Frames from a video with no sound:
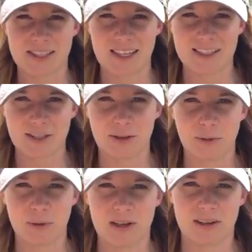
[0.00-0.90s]
That's a
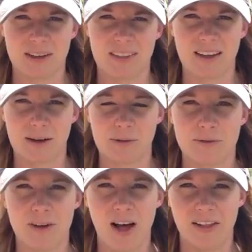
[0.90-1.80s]
little weird. I think I would
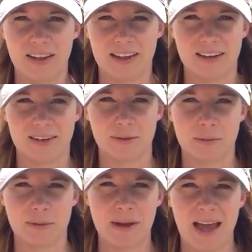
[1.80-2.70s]
fall in. It would
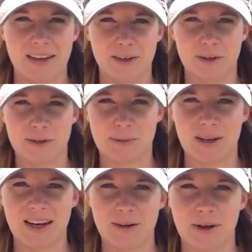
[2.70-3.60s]
be bad news.
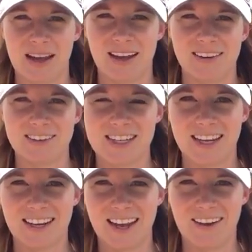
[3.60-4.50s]
But anyway,
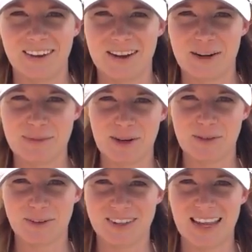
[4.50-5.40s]
entertaining out here.
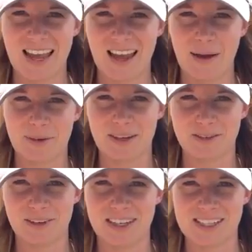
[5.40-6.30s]
Beautiful day. I'm going
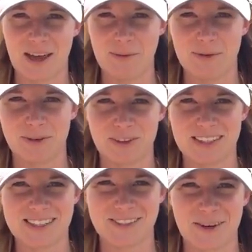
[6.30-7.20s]
to finish up before the
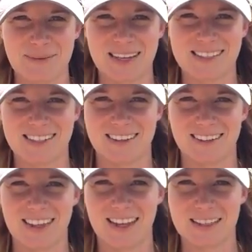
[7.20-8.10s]
storm gets here.
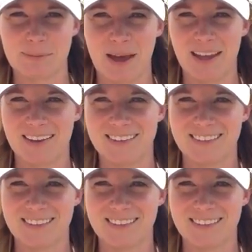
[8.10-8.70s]
Thanks. Bye.